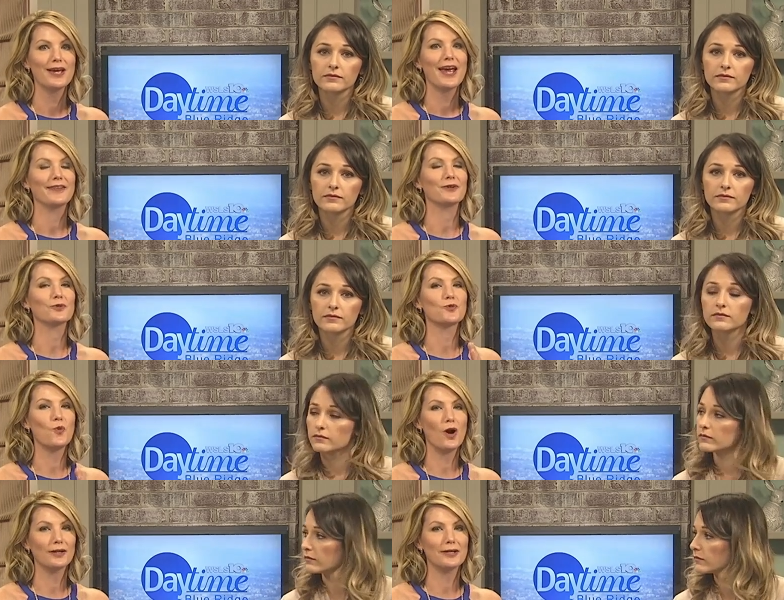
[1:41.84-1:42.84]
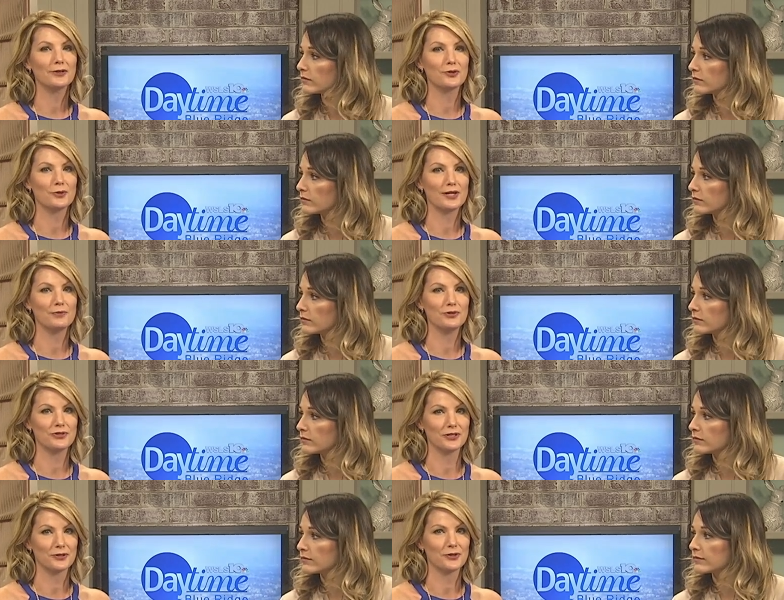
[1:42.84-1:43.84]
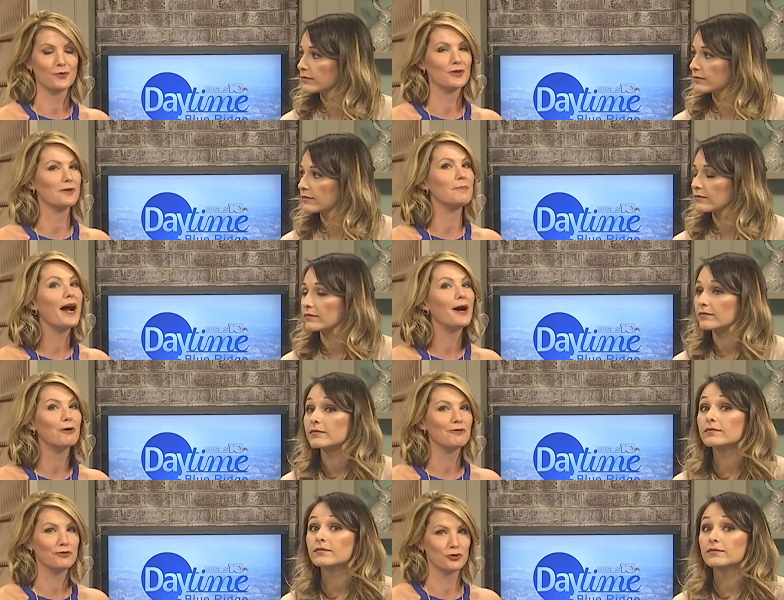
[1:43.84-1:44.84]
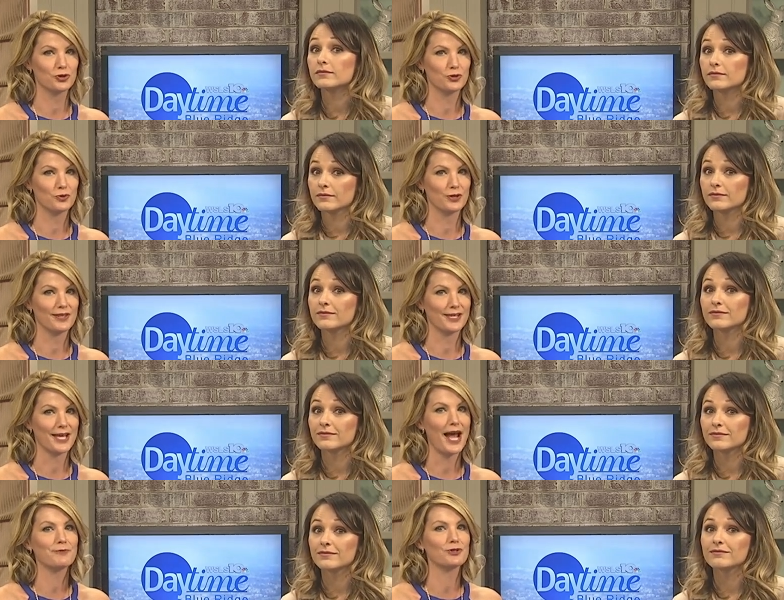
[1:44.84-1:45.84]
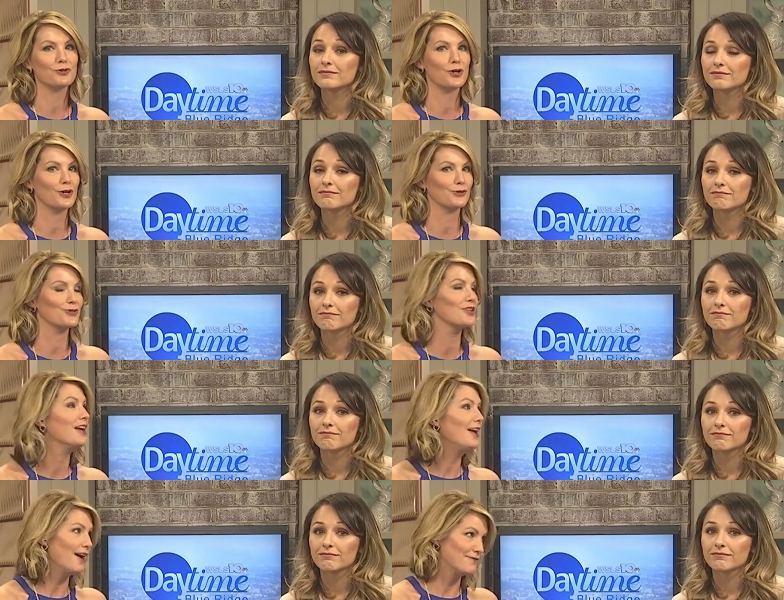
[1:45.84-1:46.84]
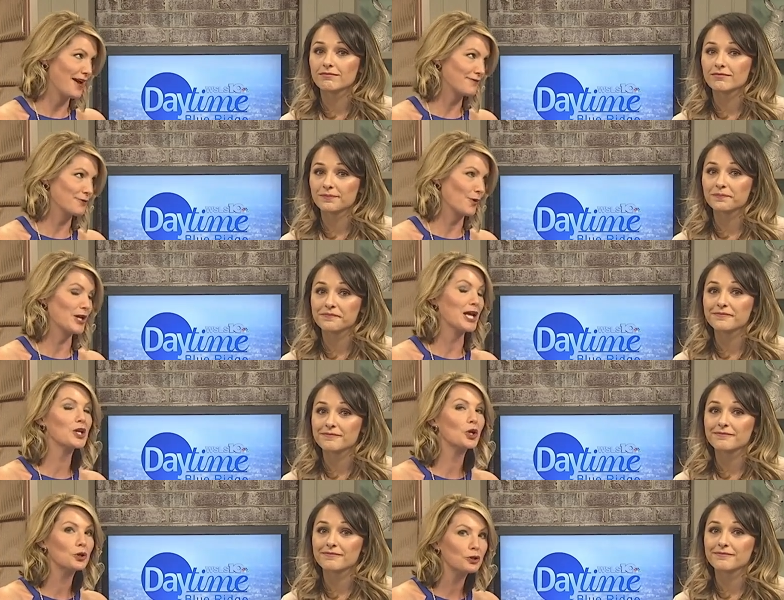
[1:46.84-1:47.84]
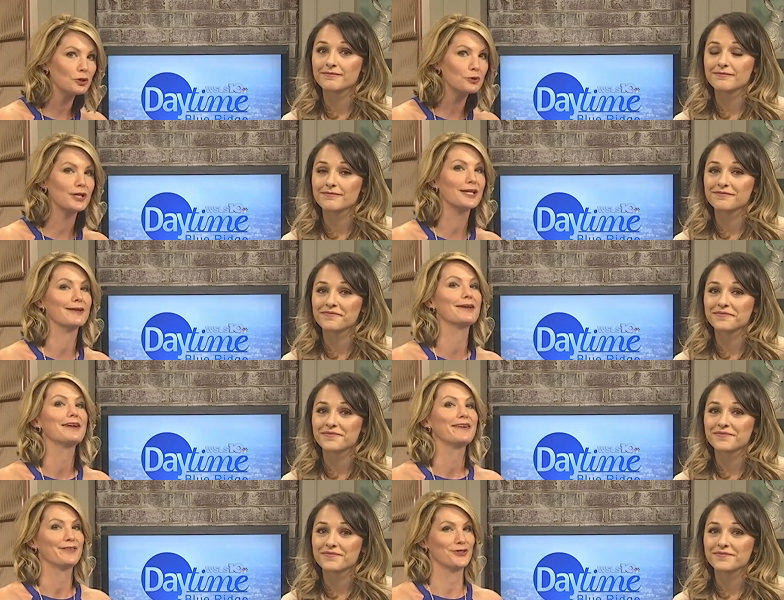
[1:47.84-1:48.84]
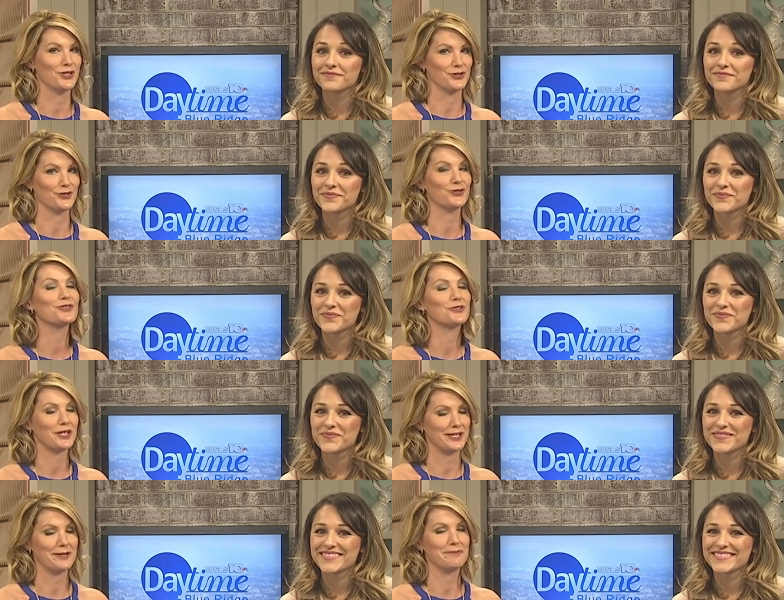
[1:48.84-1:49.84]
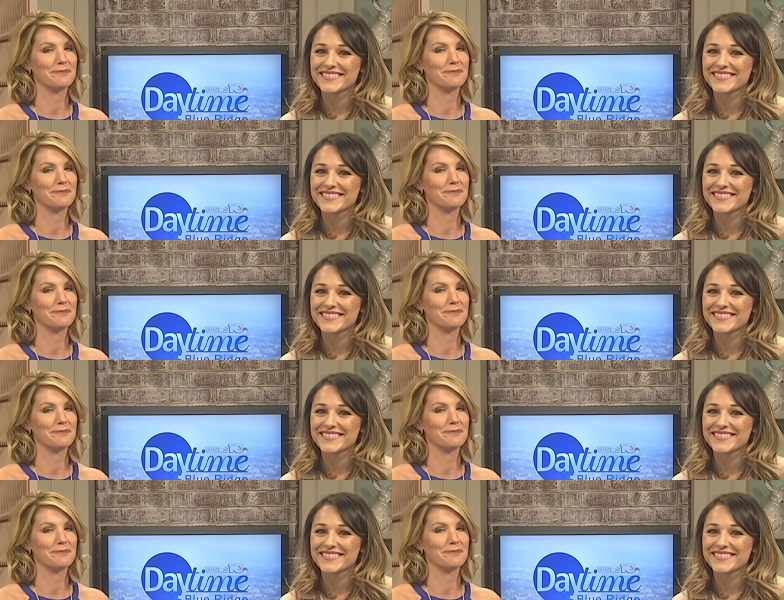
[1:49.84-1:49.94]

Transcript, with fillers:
Speaker 1: and there was one incredible singer with a powerful story that captured the hearts of everyone, including the judges. Check it out.